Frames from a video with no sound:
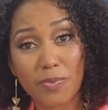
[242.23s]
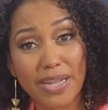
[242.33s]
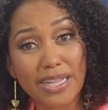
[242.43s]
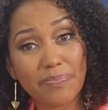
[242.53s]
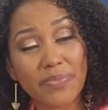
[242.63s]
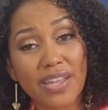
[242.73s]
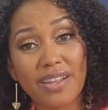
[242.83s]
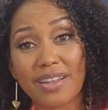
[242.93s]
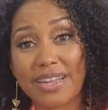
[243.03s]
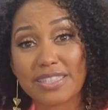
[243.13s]
Well,
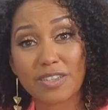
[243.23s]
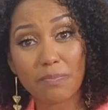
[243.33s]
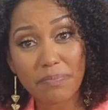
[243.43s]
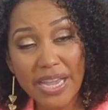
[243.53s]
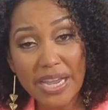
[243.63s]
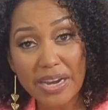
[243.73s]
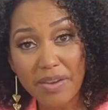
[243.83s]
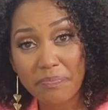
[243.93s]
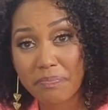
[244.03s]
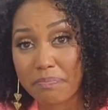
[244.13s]
let's
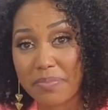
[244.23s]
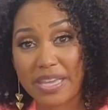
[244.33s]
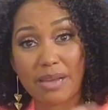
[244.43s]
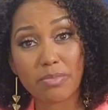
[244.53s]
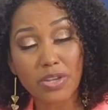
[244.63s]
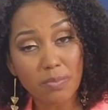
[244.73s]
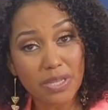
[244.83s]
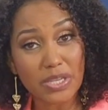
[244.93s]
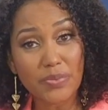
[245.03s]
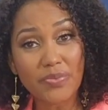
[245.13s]
compare
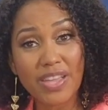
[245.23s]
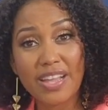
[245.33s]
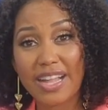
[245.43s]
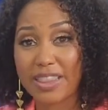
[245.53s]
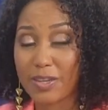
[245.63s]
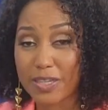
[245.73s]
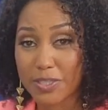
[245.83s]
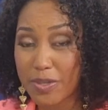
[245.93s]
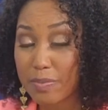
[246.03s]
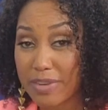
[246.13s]
BMW, a
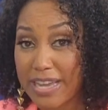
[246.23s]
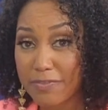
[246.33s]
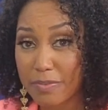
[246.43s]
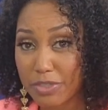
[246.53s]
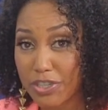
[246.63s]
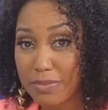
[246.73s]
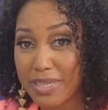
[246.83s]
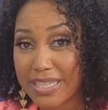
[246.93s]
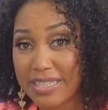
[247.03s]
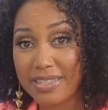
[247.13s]
luxury brand from
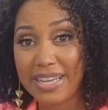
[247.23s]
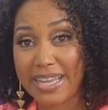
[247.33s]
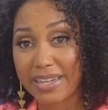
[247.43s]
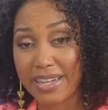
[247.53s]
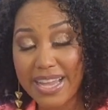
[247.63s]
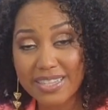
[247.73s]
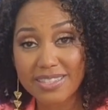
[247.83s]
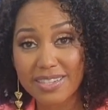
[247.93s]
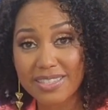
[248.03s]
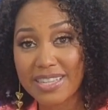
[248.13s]
Germany, and
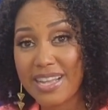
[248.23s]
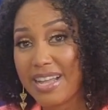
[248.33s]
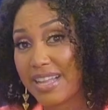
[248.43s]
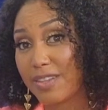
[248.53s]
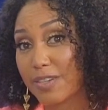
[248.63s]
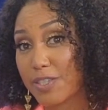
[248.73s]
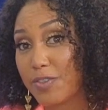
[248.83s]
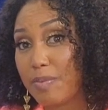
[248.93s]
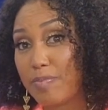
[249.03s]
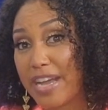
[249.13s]
Lexus, a
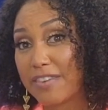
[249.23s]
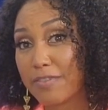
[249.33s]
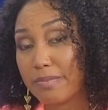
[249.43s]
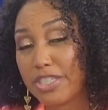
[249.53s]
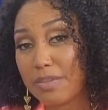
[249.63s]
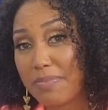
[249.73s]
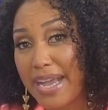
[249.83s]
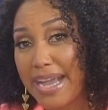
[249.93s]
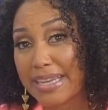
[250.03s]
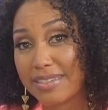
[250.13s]
luxury brand from
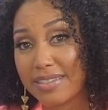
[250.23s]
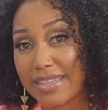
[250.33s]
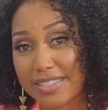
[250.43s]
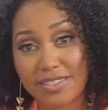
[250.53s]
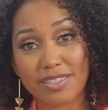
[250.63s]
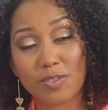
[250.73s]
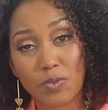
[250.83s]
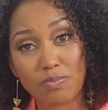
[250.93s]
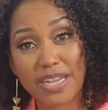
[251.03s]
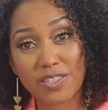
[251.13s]
Japan. Lexus is
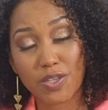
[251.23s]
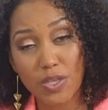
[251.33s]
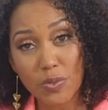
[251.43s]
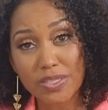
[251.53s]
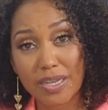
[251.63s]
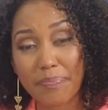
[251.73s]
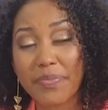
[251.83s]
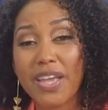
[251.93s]
owned by Toyota.